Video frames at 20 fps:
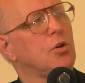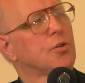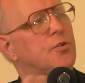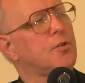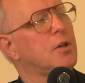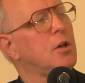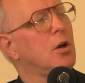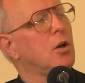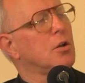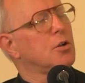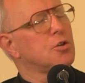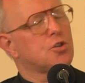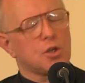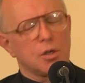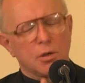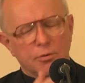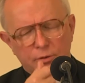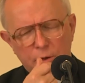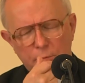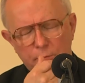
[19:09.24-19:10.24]
or
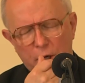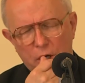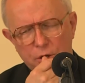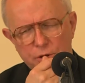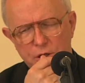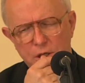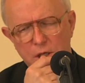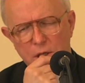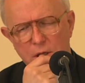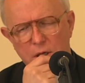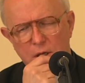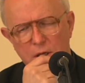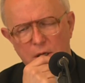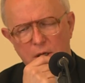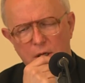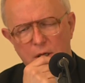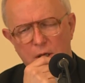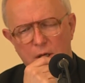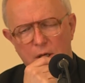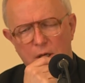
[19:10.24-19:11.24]
theology of the body
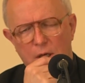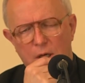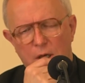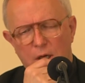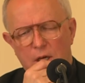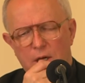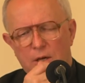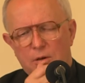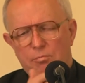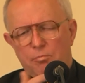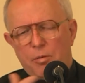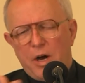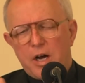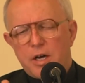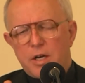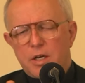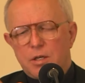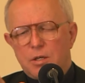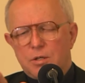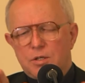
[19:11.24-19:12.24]

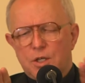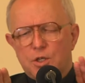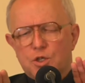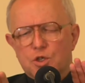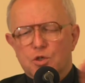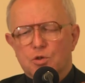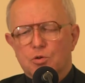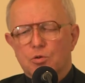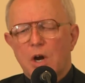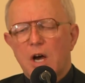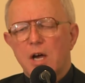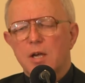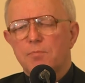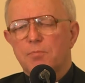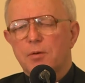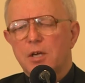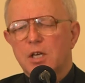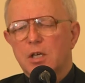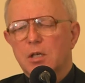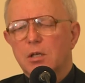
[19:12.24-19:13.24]
by
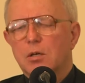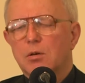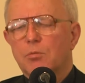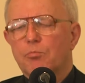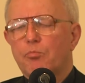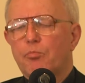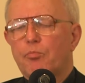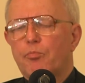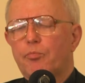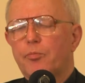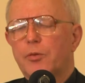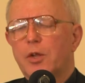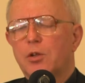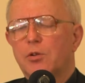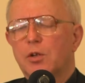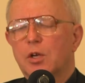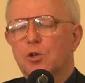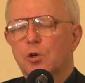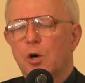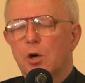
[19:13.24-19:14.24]
describing
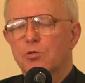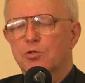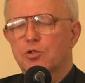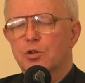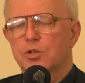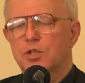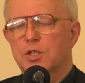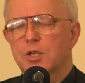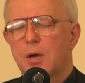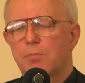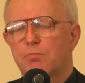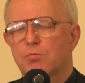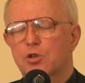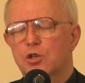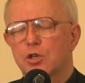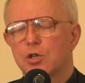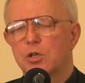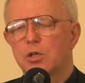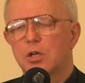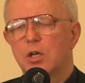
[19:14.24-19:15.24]

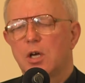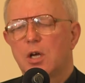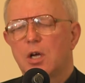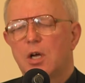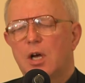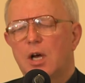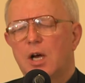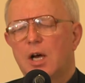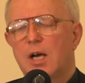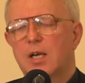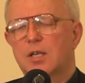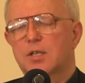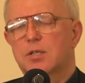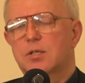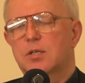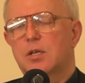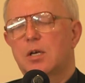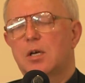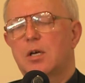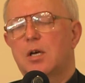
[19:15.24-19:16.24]
contraception
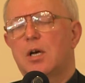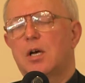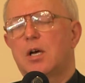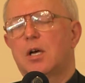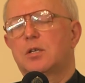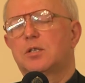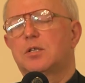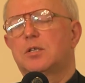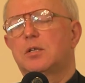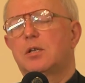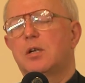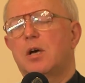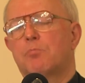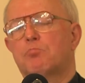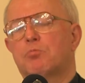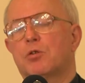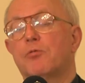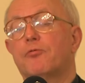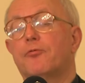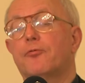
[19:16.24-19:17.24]
as a
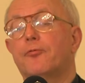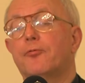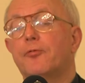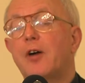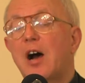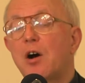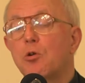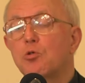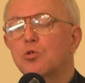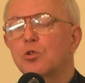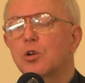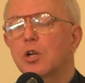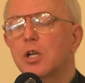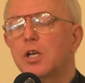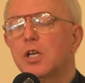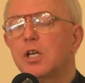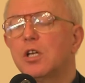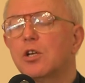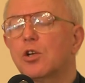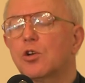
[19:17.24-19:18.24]

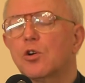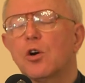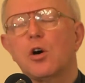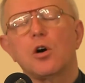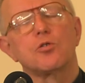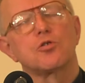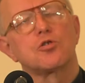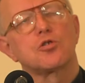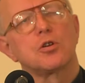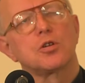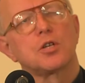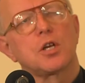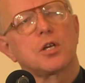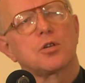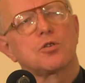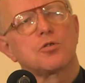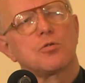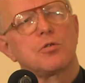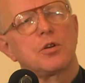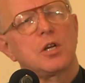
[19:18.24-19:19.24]
profoundly
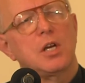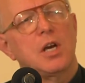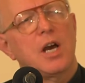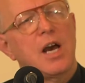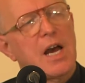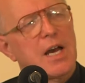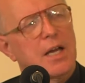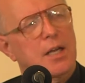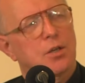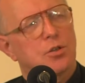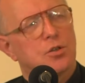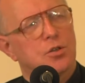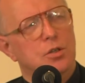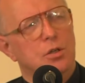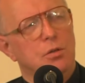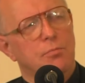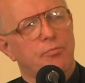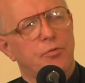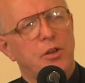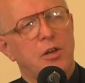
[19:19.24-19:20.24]
contradictory act.
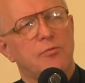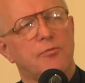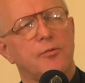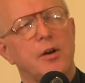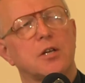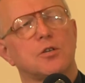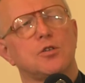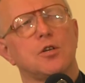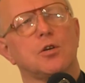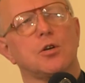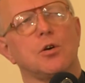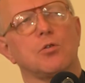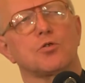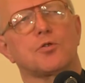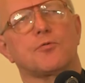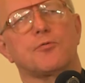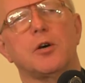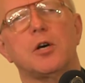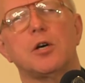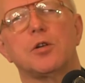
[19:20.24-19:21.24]
In fact, it
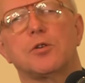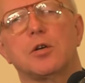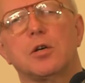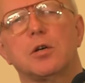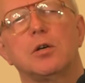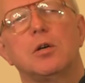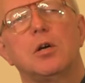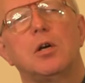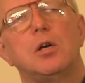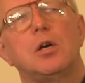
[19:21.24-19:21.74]
goes further.